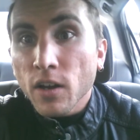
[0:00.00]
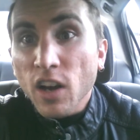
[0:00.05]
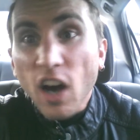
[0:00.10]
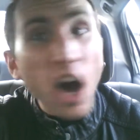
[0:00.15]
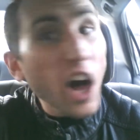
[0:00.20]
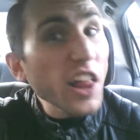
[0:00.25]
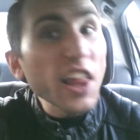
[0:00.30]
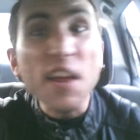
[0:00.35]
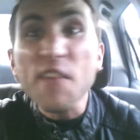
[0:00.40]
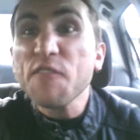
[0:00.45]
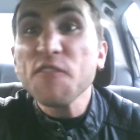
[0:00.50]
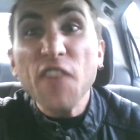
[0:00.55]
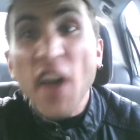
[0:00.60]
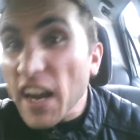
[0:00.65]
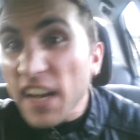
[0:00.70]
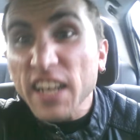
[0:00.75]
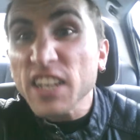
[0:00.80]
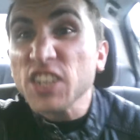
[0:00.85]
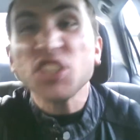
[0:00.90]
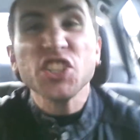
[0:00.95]
Holy
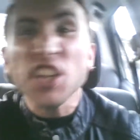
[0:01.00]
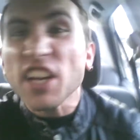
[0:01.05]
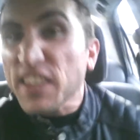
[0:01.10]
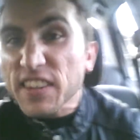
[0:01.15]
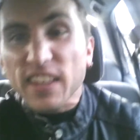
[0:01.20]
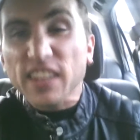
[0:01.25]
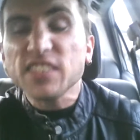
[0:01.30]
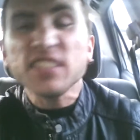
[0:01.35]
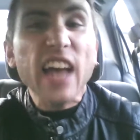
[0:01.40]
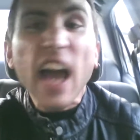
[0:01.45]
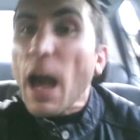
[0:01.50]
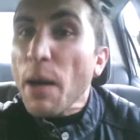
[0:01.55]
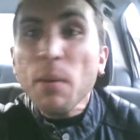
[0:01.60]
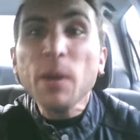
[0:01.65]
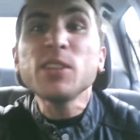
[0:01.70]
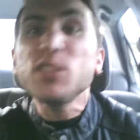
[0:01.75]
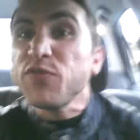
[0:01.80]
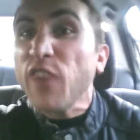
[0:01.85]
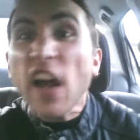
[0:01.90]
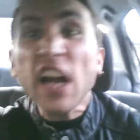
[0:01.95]
fucking shit, this
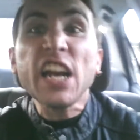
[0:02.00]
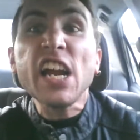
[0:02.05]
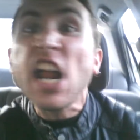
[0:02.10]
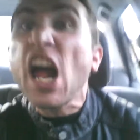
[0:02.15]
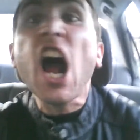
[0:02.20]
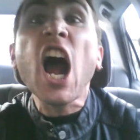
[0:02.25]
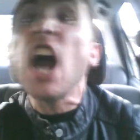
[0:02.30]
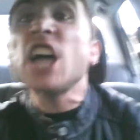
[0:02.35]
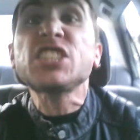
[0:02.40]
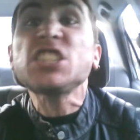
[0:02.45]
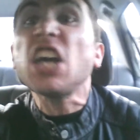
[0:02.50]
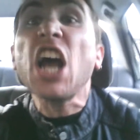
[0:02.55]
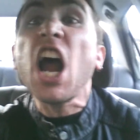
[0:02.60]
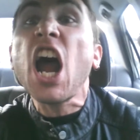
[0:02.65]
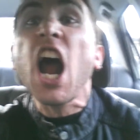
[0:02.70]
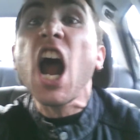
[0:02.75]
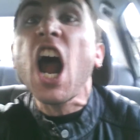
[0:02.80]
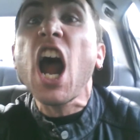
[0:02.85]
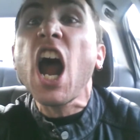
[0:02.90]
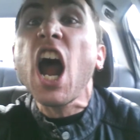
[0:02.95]
album's fucking
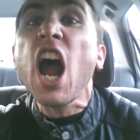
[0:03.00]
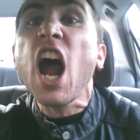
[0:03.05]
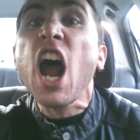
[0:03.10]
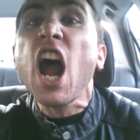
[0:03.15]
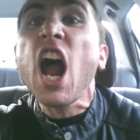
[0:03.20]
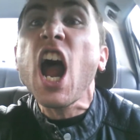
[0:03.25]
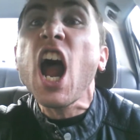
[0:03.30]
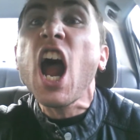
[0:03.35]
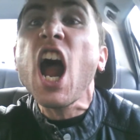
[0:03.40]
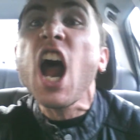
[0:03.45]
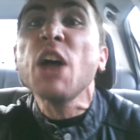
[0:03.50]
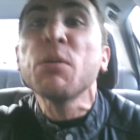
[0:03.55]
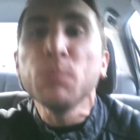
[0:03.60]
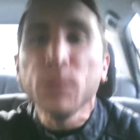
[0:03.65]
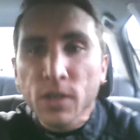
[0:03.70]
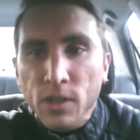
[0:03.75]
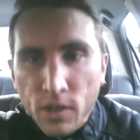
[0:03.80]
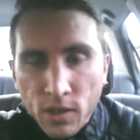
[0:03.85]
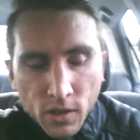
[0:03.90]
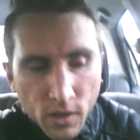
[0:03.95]

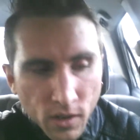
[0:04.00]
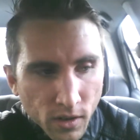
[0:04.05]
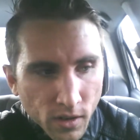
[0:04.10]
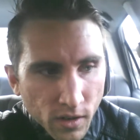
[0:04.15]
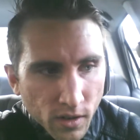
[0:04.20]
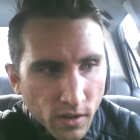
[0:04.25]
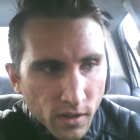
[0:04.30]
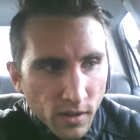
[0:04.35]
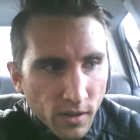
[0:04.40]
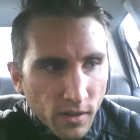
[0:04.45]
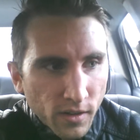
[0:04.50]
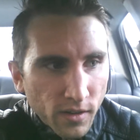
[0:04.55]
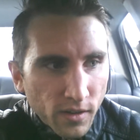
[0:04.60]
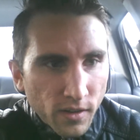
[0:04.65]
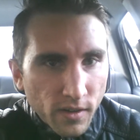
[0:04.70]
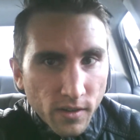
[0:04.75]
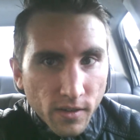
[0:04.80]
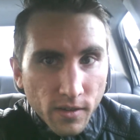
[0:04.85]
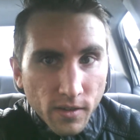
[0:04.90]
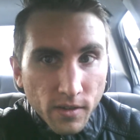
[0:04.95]
awesome!
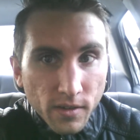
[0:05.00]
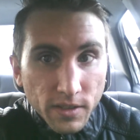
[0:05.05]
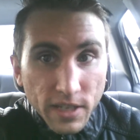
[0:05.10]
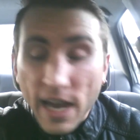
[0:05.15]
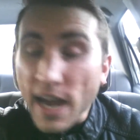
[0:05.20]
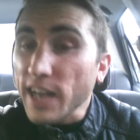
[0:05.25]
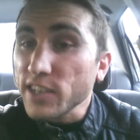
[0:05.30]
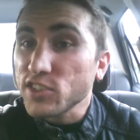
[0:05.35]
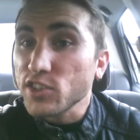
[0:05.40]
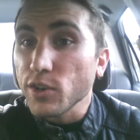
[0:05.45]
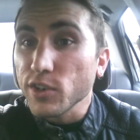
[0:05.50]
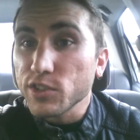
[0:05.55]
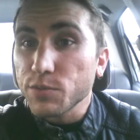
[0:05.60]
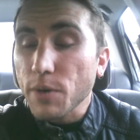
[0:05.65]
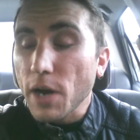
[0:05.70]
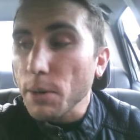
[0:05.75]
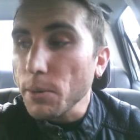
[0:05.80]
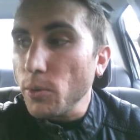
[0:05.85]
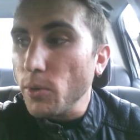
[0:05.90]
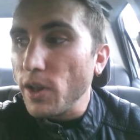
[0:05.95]
Yeah, so it's
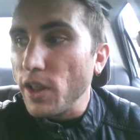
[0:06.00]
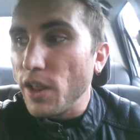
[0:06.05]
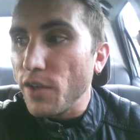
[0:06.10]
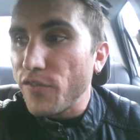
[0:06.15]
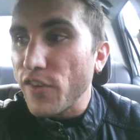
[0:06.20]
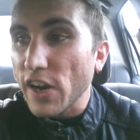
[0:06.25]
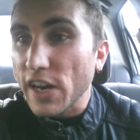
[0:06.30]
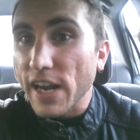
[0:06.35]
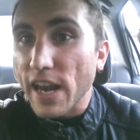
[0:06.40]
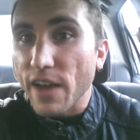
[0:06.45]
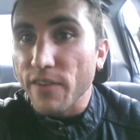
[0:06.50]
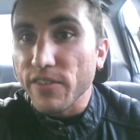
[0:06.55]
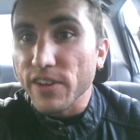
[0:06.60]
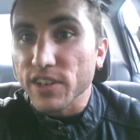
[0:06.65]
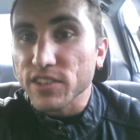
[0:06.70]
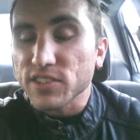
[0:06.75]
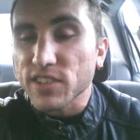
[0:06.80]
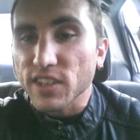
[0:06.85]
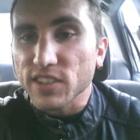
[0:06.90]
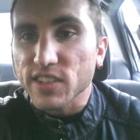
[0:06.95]
probably one of the fucking
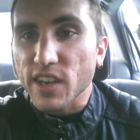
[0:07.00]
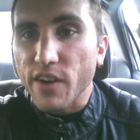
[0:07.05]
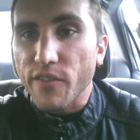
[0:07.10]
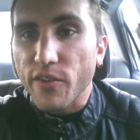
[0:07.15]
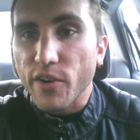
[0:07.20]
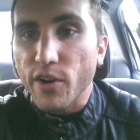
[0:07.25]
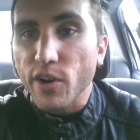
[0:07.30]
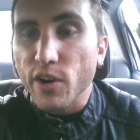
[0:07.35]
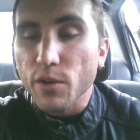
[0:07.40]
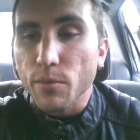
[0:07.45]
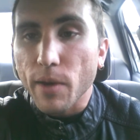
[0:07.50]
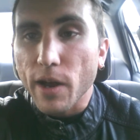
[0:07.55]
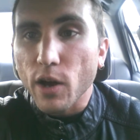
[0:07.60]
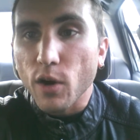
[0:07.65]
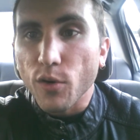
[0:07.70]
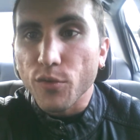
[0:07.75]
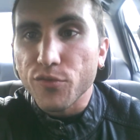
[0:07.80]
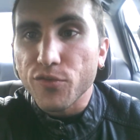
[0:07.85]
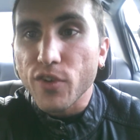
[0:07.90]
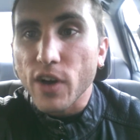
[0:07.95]
heaviest things I ever heard in my
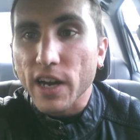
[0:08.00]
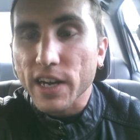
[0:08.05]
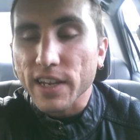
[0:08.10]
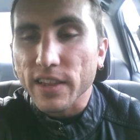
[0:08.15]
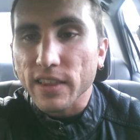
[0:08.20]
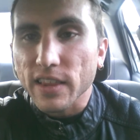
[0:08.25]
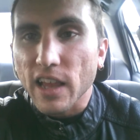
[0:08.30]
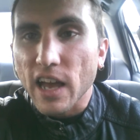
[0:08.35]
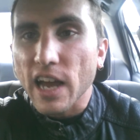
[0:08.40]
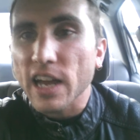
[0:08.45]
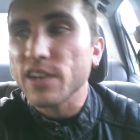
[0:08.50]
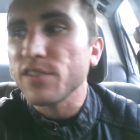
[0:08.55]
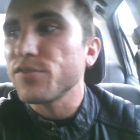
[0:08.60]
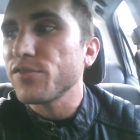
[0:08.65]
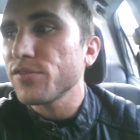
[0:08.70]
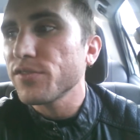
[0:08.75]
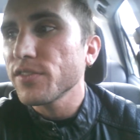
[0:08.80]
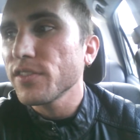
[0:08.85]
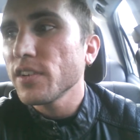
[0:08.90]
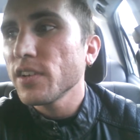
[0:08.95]
whole fucking
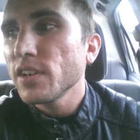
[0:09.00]
life.